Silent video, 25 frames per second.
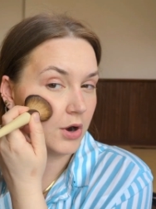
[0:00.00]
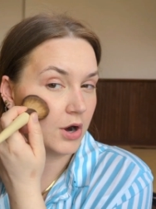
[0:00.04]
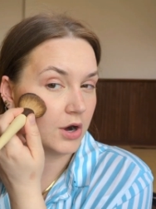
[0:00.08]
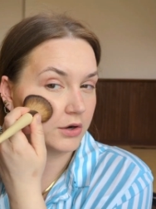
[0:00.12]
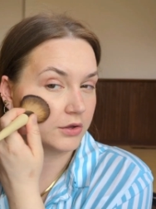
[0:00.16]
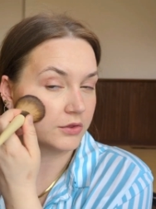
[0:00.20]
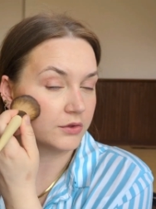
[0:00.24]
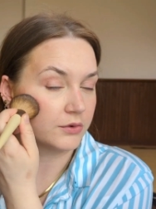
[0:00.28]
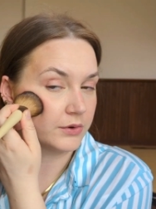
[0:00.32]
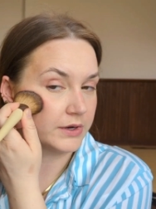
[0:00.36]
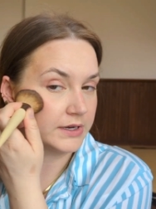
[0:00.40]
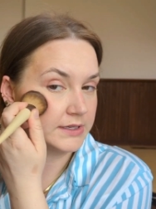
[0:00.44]

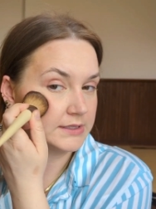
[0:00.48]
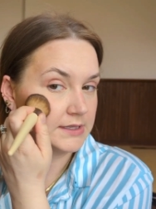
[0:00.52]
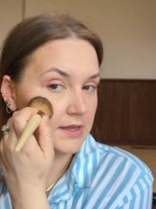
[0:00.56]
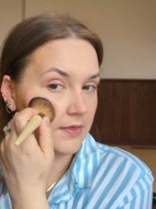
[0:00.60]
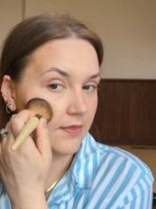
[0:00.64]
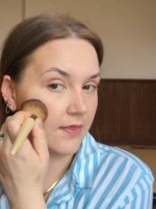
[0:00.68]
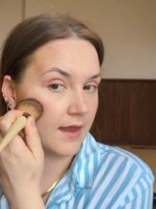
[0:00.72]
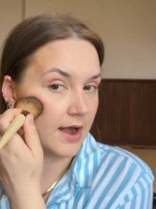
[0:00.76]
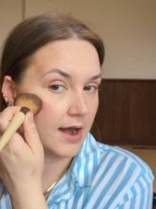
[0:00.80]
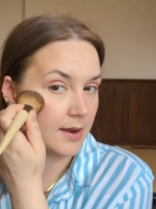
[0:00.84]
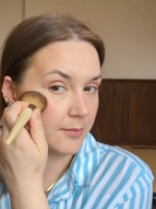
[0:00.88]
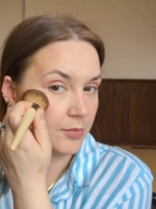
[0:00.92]
part of the
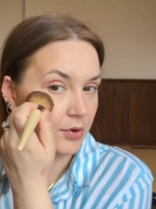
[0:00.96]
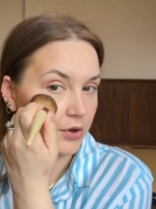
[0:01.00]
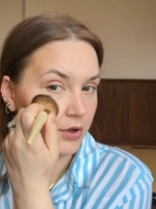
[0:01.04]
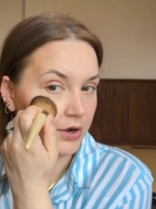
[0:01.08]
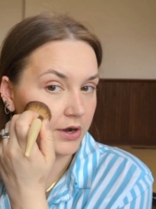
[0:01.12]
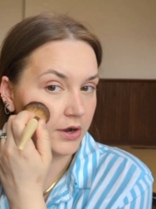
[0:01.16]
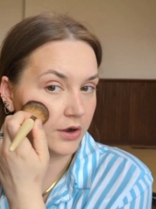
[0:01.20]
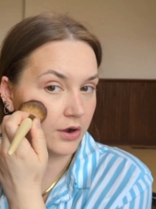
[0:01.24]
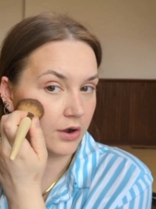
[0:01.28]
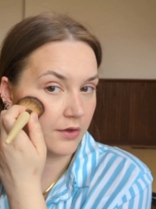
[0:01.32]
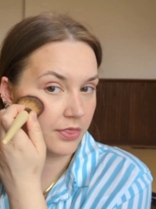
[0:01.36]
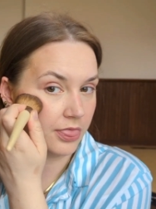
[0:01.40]
reason that I
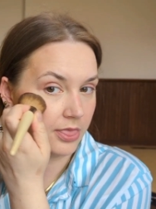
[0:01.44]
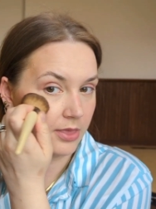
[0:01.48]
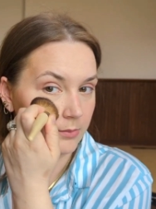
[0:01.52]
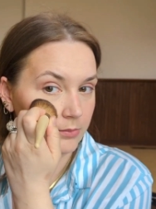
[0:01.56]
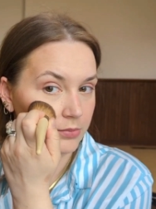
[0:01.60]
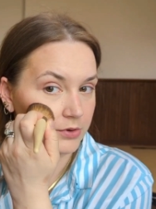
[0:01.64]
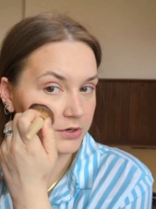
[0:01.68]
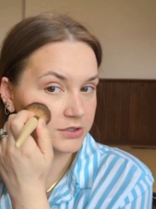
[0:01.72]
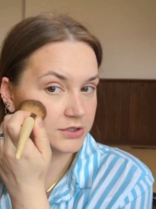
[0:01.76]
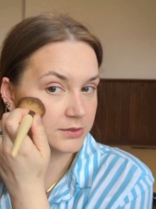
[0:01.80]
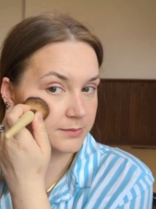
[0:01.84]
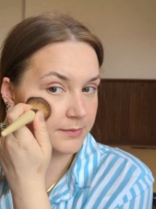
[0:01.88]
put it on the
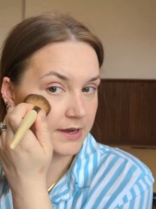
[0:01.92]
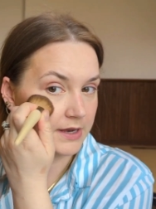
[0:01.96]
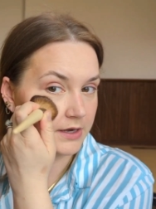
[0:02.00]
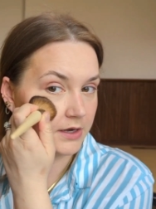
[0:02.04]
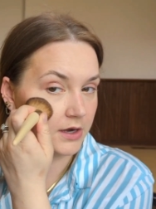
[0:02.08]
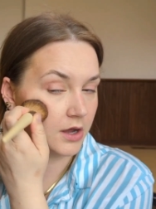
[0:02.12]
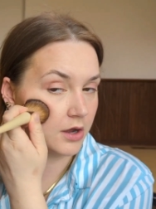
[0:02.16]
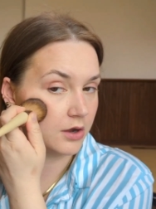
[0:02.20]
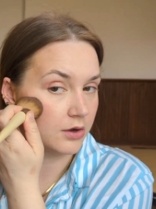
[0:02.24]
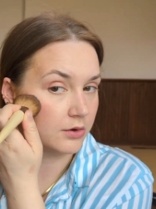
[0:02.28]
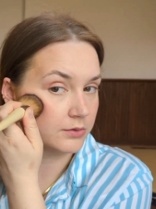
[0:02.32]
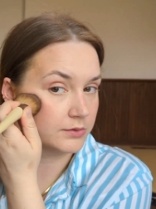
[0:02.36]
bridge of my
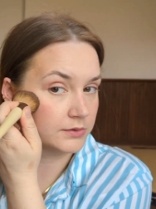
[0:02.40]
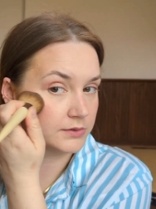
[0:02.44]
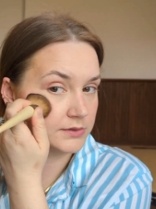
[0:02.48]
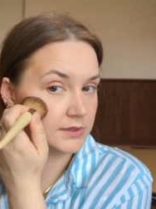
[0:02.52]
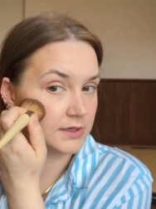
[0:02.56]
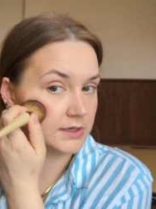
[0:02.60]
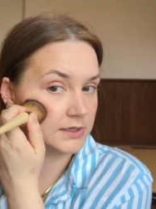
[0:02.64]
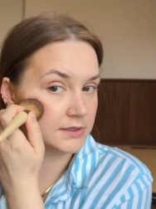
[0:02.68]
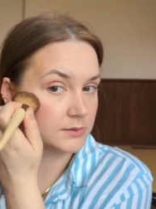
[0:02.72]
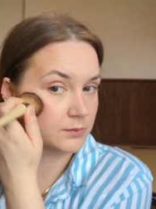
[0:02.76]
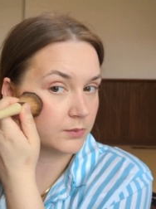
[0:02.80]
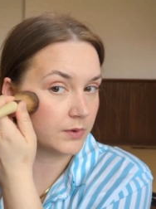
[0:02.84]

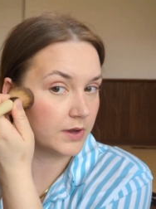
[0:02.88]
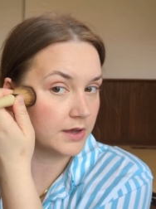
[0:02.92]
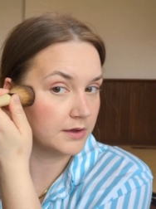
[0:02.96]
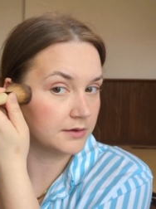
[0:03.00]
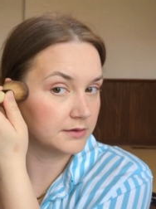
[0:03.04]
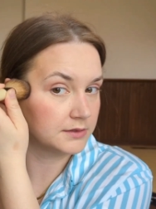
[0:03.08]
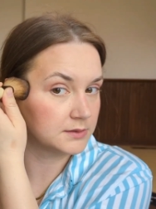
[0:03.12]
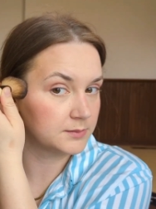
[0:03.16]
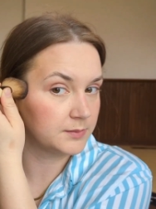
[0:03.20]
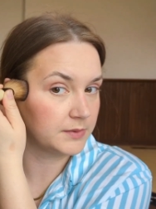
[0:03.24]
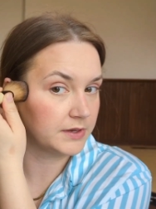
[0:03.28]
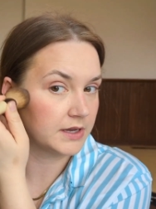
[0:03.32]
nose as
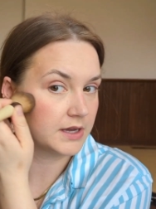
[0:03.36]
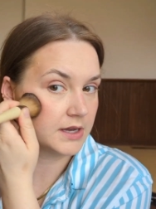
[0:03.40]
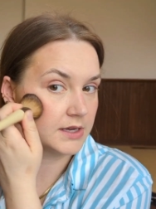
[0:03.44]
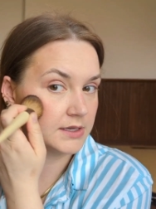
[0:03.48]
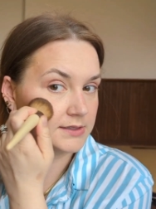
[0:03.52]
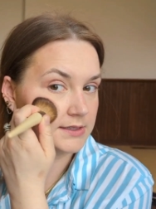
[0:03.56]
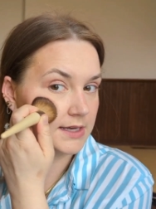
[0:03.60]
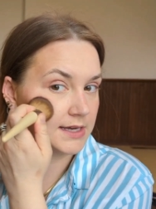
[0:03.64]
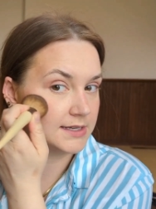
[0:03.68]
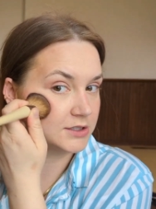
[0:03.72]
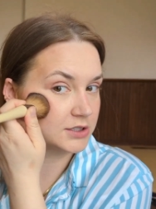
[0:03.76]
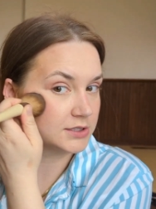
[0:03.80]
well, is
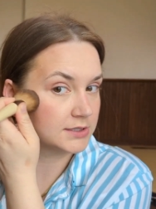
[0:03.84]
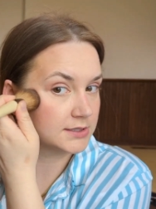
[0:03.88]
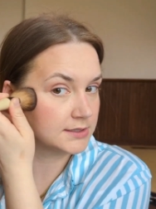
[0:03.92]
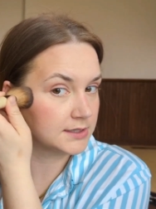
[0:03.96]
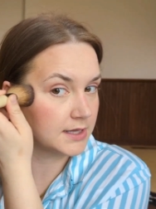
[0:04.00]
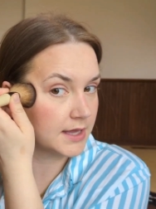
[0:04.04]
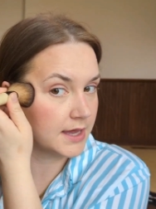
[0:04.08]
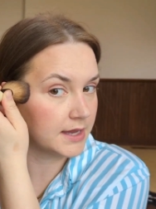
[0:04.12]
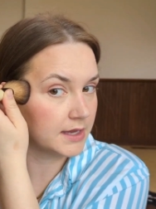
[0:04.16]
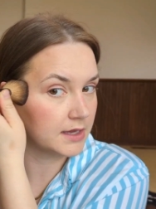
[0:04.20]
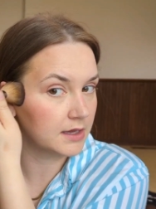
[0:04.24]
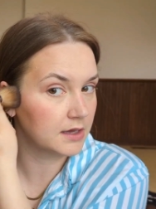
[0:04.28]
because I
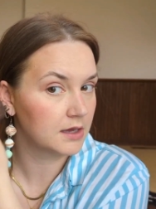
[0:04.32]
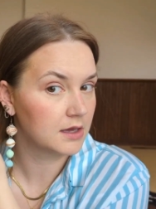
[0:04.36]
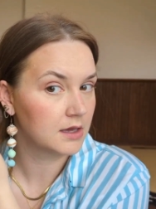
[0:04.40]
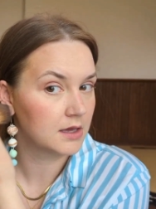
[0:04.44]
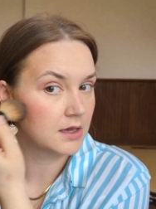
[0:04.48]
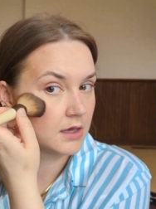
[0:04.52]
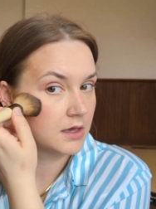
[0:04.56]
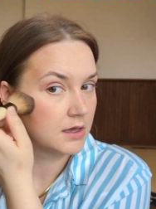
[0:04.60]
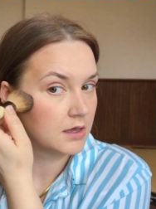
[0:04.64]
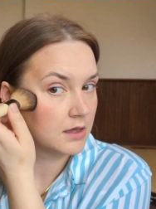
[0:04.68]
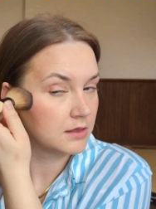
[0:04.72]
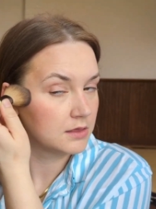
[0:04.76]
just like
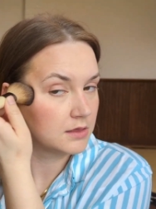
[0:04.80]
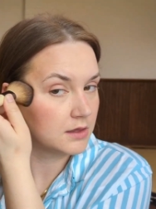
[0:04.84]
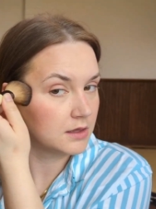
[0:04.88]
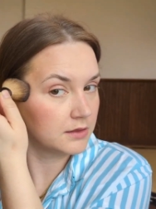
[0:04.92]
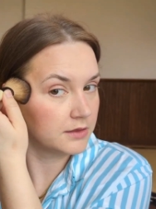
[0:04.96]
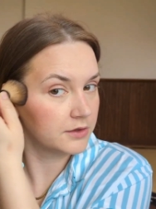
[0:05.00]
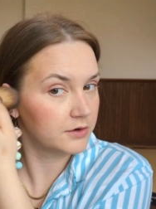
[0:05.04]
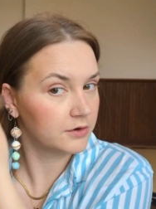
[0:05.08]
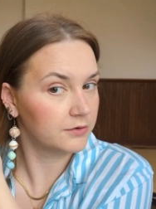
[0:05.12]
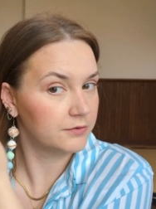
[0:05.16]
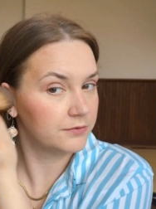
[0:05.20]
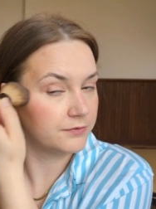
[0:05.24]
the
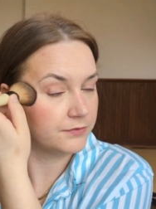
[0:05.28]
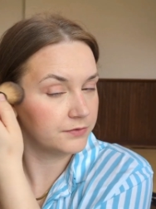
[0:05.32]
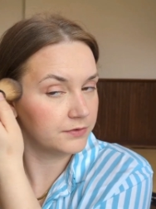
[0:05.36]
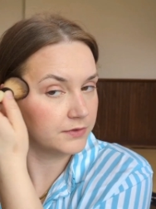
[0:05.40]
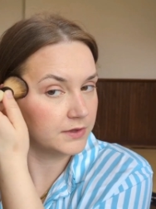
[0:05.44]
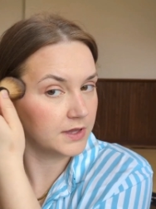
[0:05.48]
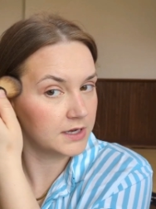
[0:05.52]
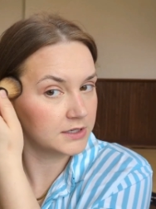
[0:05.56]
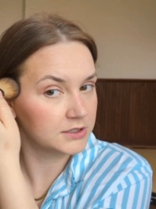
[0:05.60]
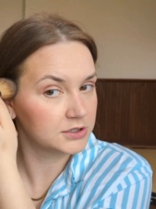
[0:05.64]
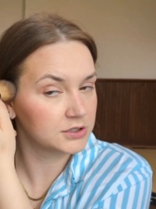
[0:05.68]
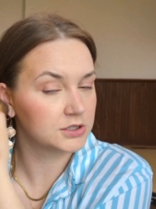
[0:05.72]
little
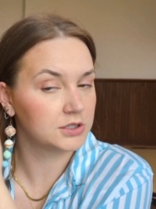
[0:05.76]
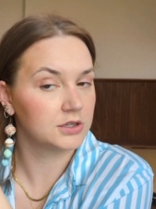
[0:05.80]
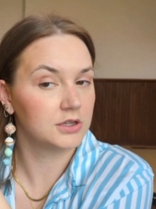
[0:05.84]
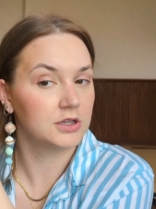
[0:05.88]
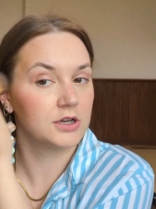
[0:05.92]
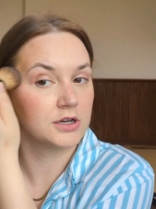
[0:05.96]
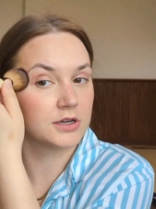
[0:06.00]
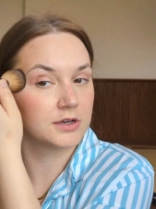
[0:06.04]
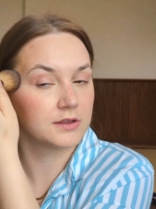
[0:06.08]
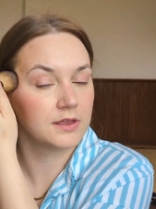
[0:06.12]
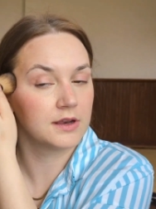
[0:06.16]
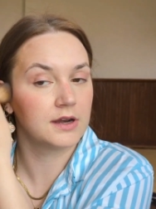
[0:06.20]
flush
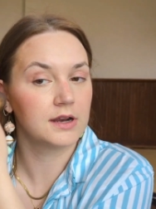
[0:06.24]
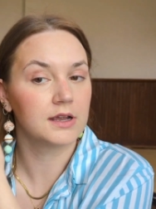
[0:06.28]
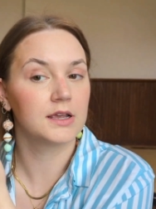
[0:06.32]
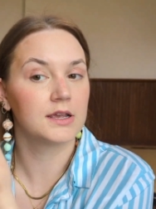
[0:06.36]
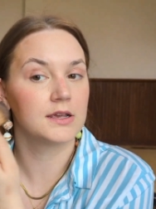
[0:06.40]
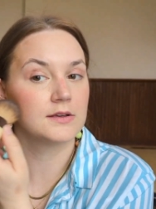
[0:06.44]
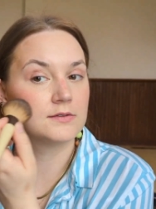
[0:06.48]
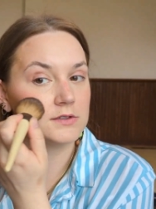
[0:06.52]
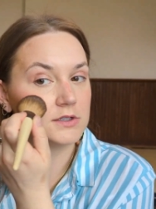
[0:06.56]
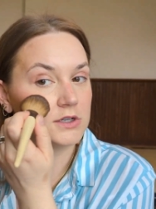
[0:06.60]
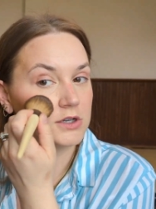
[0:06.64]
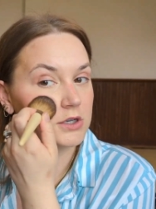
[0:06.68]
look that it
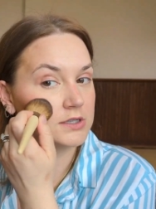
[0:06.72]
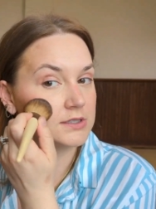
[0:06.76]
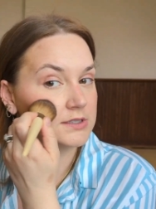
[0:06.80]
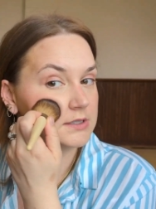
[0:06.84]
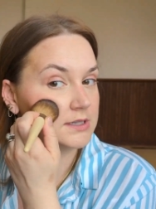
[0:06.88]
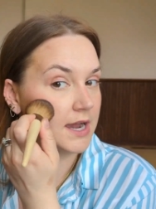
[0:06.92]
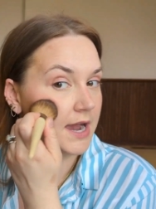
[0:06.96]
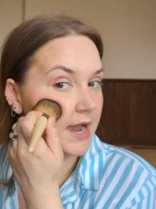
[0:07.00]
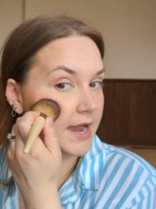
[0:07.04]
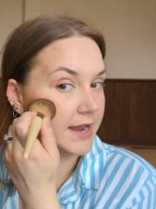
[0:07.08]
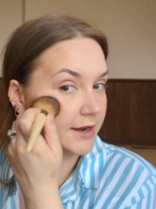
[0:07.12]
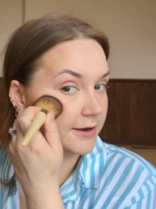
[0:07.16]
gives your
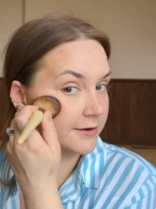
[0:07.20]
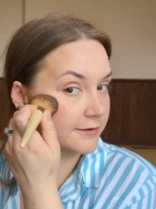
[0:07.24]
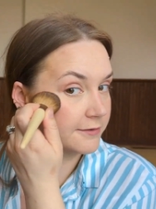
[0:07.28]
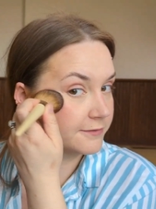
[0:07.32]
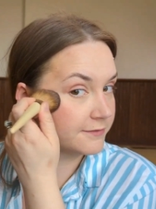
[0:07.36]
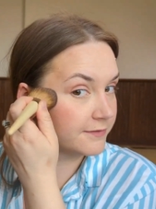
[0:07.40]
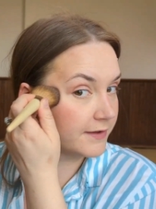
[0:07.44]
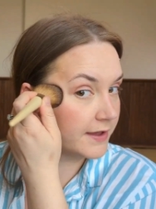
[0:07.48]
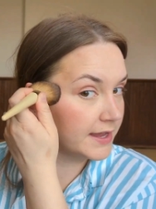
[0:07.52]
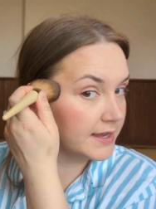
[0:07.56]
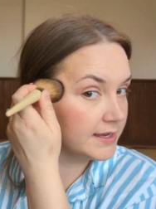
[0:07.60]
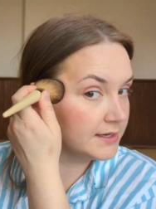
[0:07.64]
entire
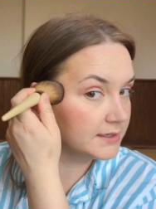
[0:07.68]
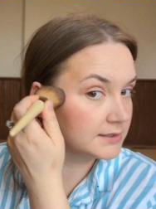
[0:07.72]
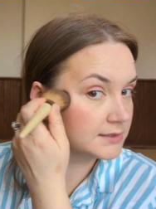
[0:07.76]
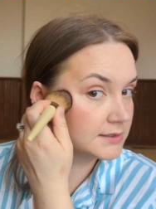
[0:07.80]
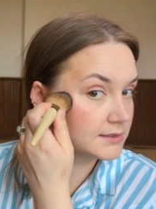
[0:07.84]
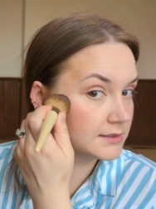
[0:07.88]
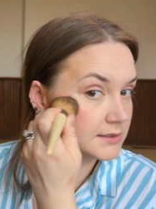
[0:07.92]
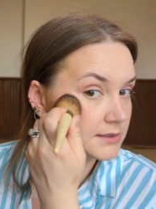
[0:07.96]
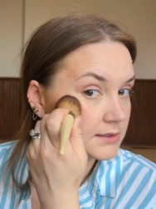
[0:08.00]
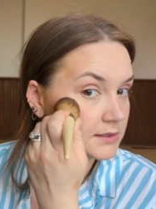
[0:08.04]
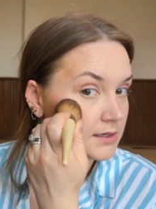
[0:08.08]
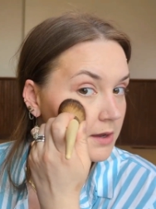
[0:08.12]

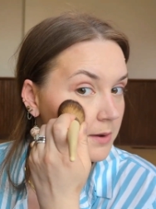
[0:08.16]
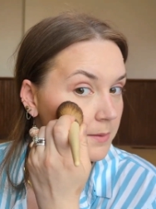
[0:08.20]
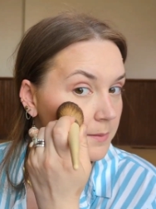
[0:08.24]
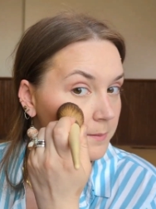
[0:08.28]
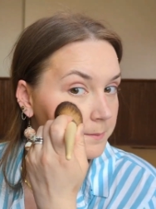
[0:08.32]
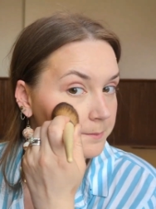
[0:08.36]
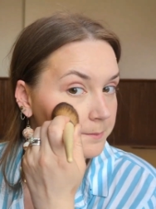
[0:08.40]
face.